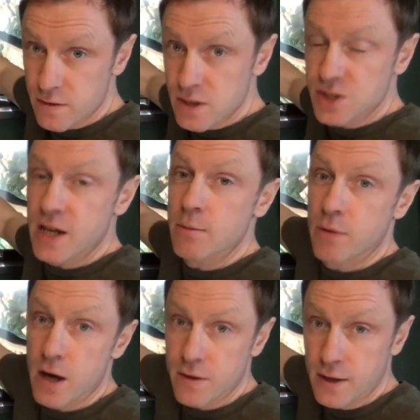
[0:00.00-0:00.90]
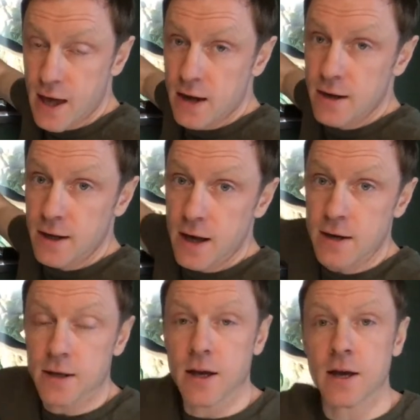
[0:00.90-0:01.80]
the same breath again and again
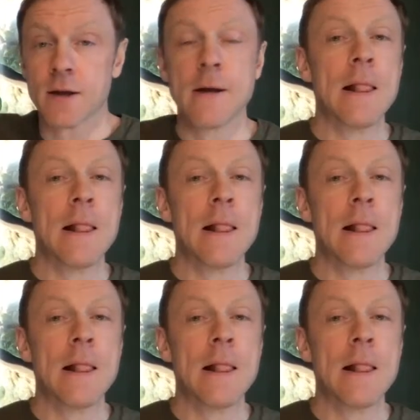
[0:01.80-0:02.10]
and again.